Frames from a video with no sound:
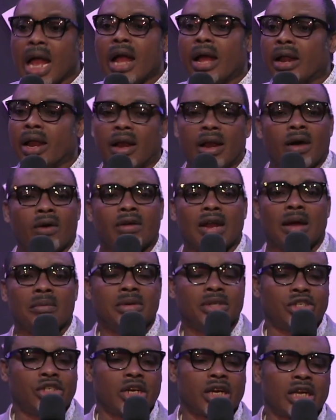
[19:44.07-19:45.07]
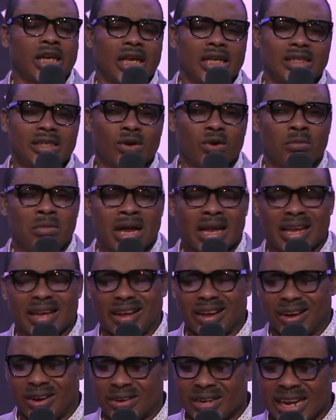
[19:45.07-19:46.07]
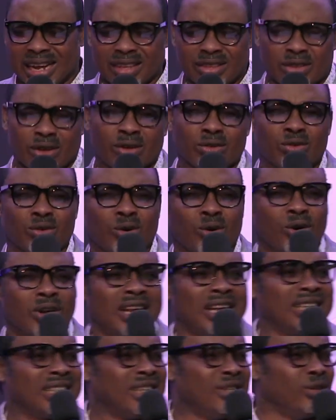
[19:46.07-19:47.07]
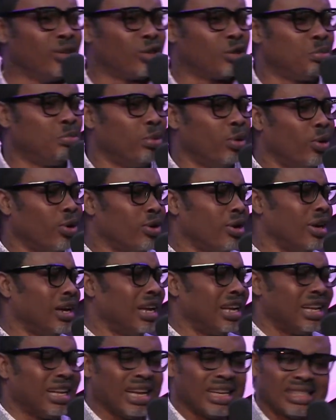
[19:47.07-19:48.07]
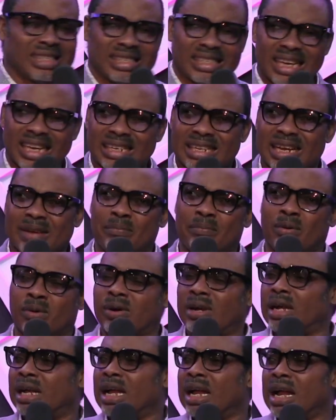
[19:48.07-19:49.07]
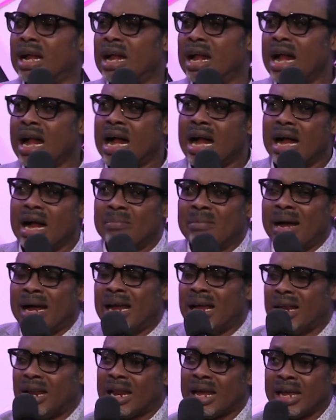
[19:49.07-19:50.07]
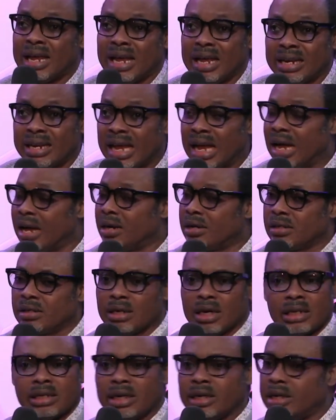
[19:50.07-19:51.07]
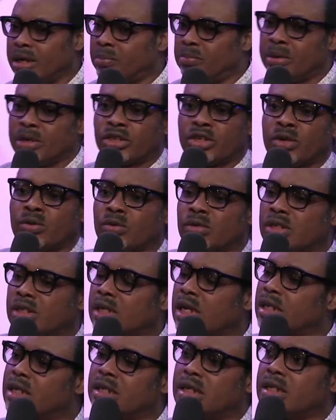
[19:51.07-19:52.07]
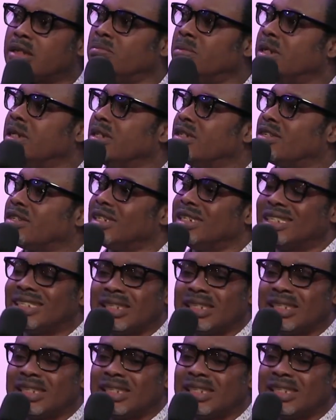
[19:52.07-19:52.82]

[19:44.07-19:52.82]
The Lord will have been shaken and say, Oh my God, and turn to God and say, You spoke. And I said that, Poor, am I a liar now? And then depression will start in his ministry.